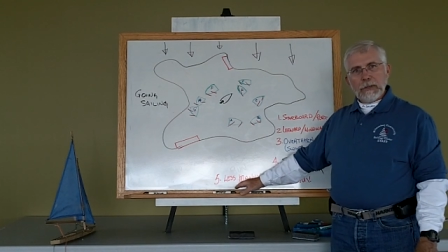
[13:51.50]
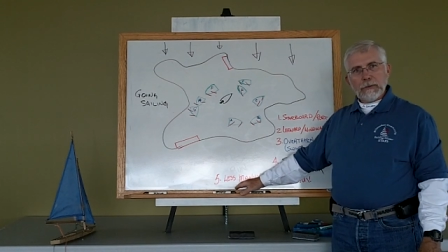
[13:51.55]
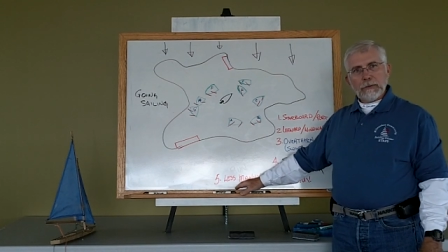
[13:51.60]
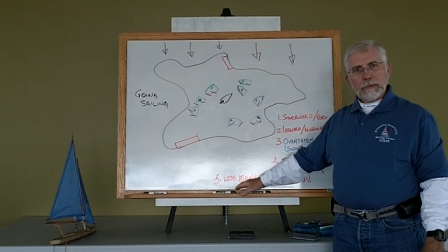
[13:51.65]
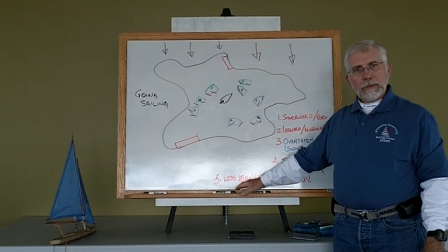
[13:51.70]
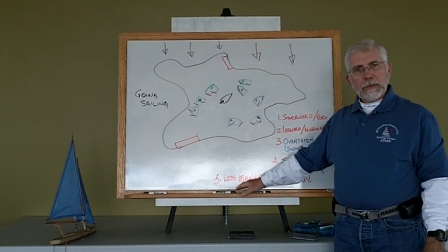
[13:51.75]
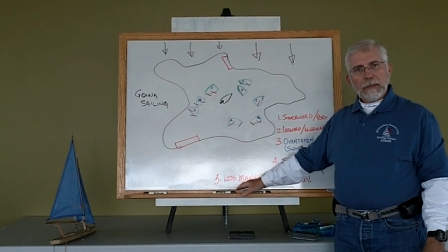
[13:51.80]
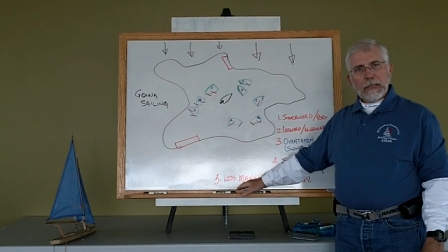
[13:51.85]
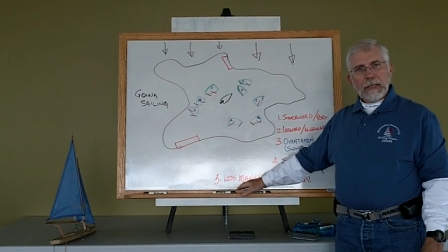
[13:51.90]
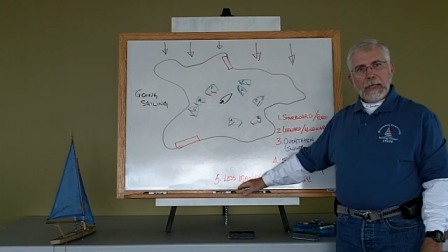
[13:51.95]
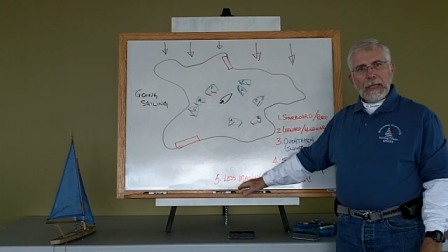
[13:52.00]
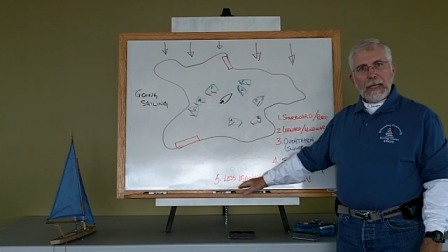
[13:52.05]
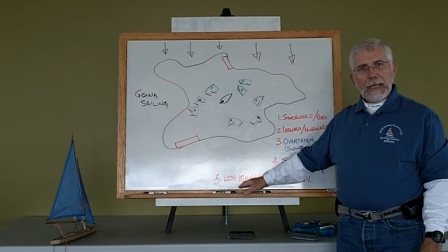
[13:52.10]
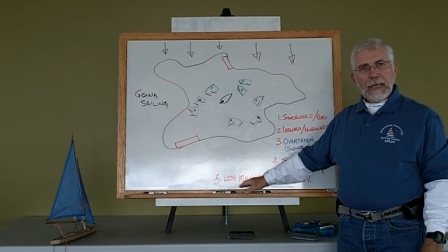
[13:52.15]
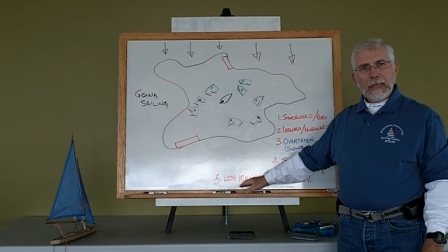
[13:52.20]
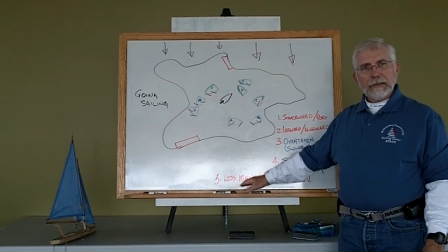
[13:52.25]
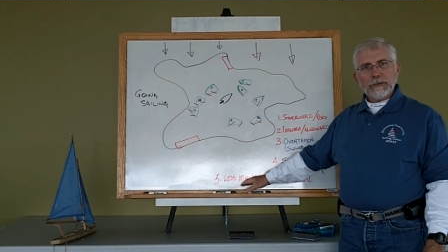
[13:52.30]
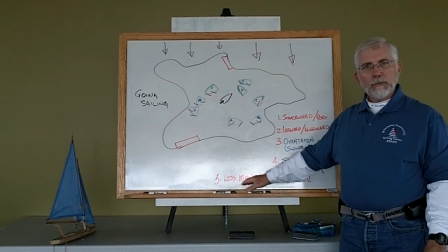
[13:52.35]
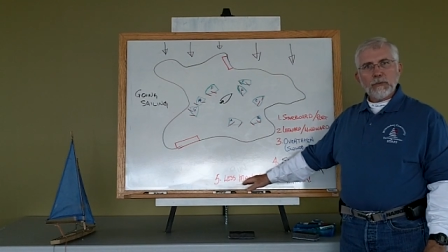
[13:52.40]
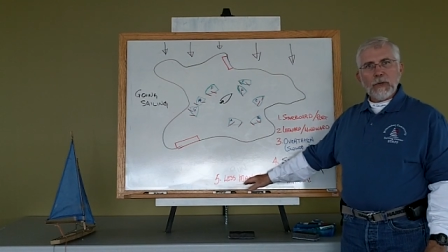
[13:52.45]
boat
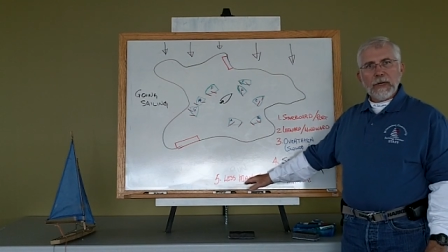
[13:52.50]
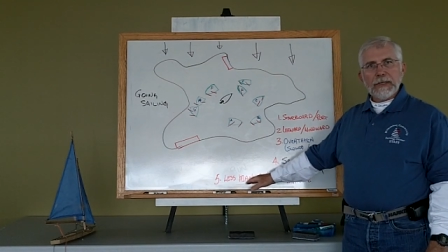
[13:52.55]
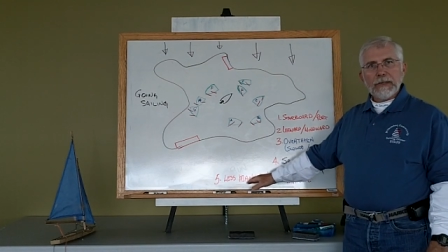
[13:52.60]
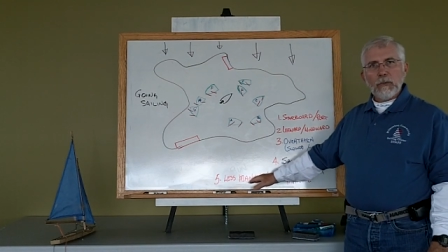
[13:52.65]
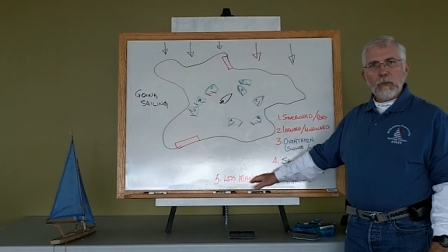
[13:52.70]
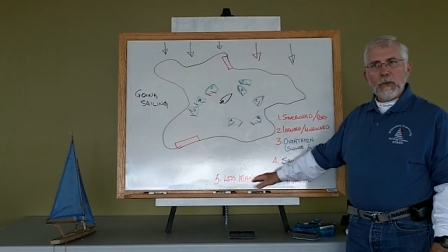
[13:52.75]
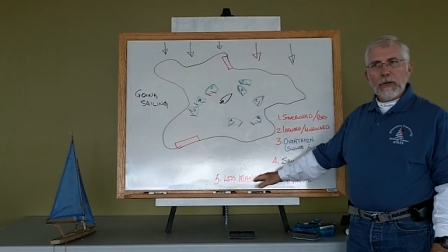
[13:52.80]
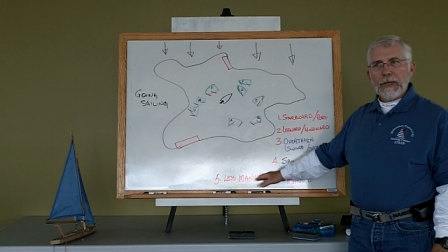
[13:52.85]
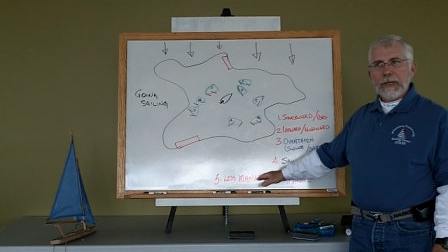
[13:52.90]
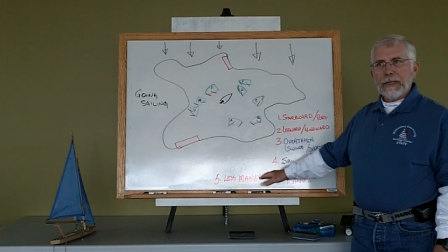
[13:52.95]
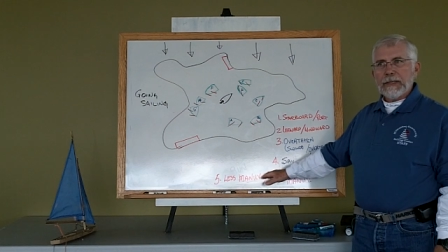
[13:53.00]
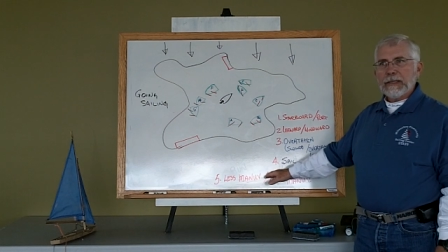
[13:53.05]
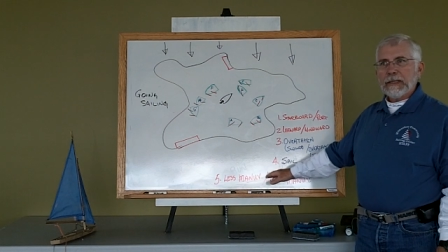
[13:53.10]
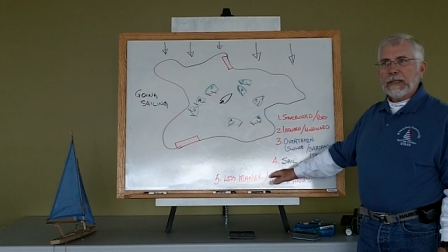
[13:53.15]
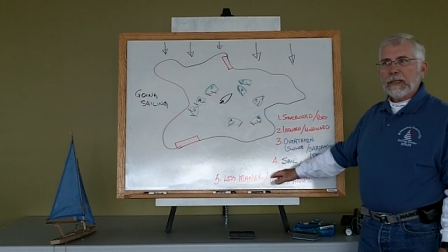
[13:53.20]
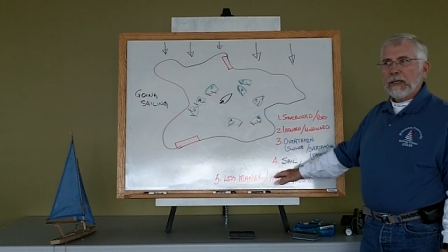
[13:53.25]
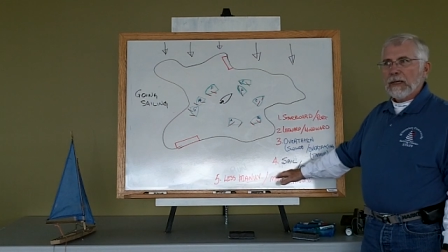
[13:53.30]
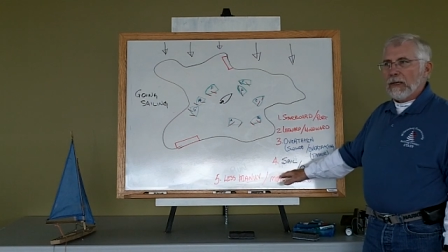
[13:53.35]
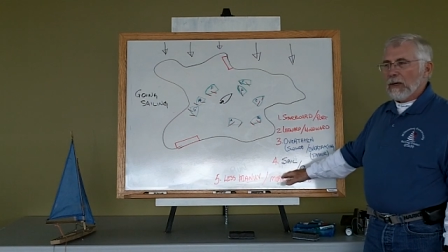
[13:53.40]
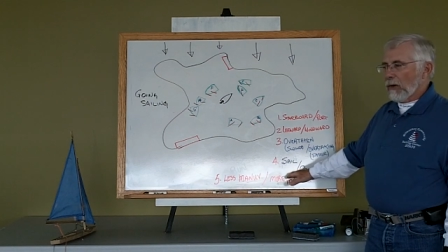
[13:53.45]
has right of
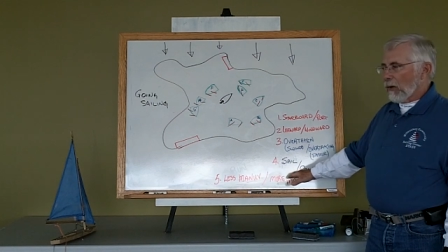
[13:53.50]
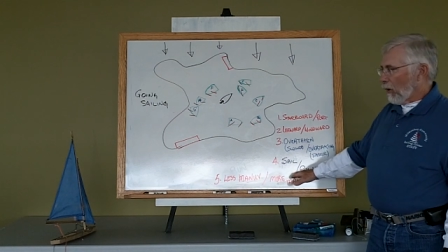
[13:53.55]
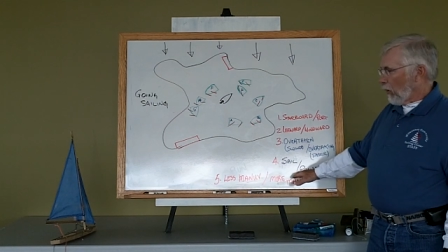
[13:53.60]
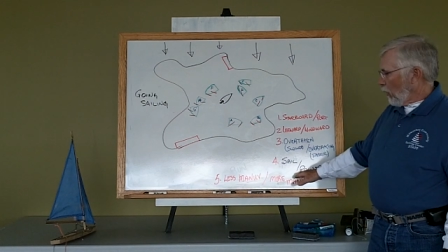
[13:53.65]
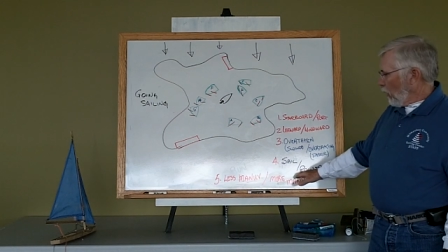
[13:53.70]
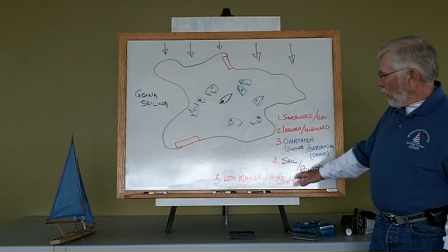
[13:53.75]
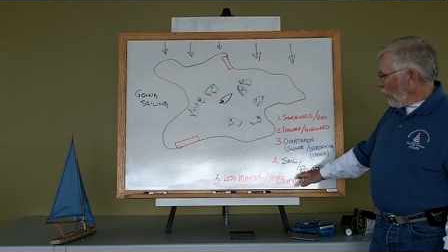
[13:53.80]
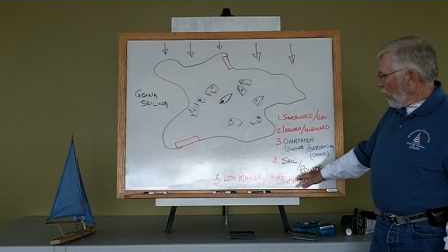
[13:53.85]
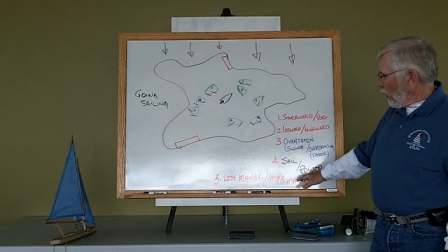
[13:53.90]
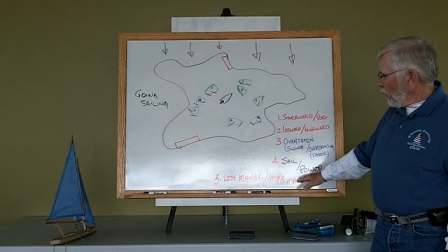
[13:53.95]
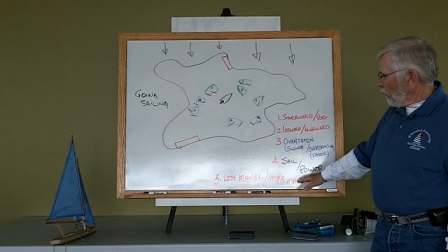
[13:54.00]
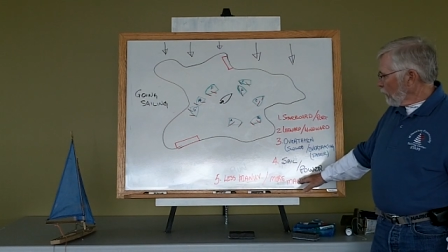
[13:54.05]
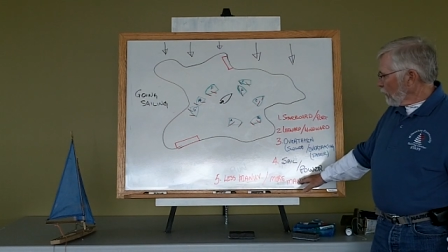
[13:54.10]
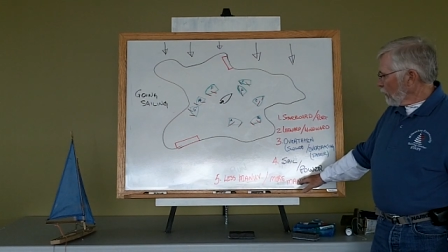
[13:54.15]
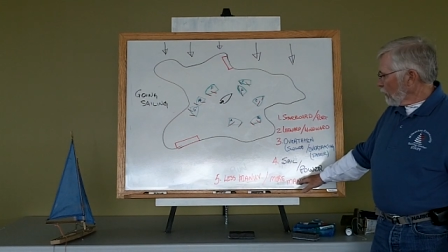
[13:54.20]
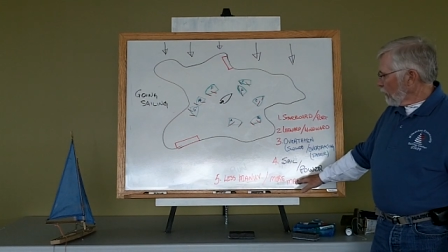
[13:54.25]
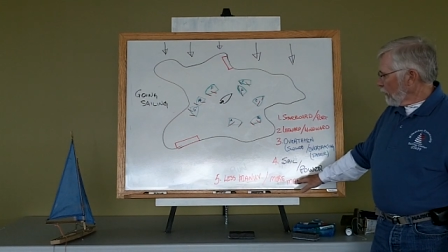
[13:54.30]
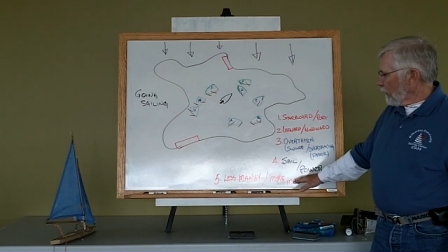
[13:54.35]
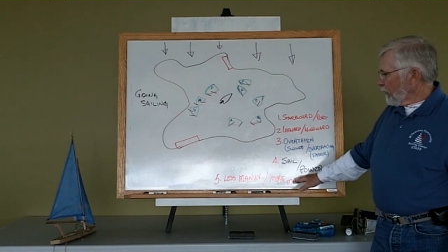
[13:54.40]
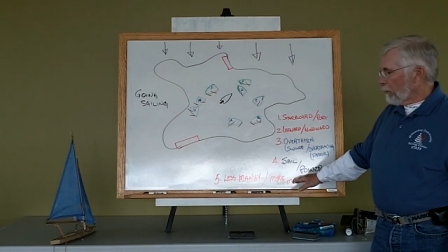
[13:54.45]
way
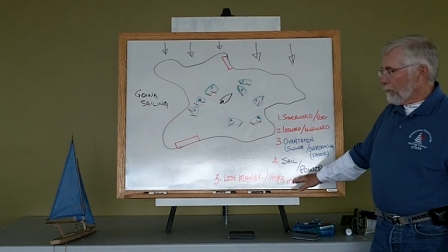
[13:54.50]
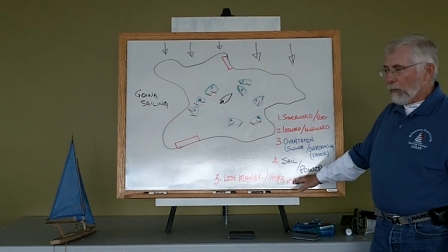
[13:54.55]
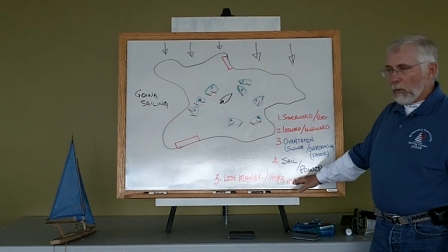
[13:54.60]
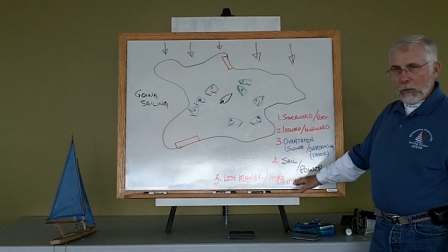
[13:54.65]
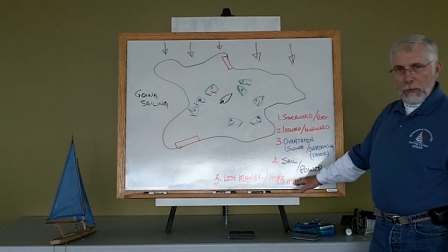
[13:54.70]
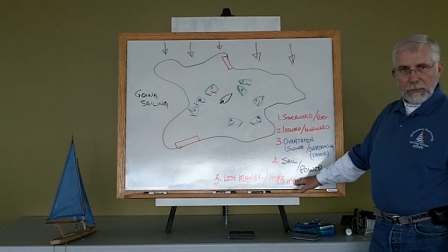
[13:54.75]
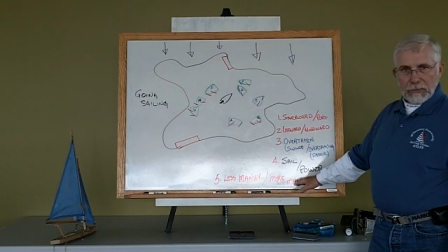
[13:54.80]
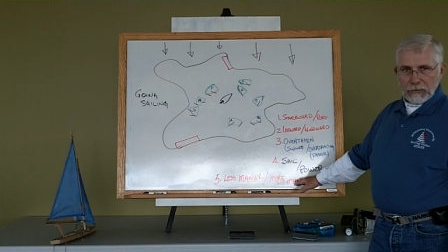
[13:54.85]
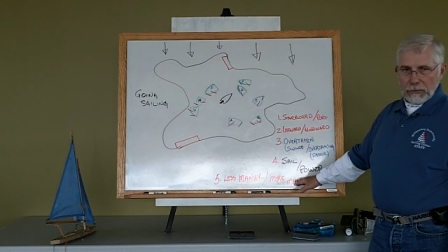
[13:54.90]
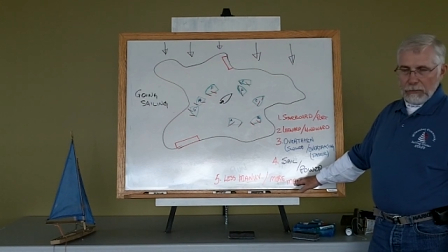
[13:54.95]
over the more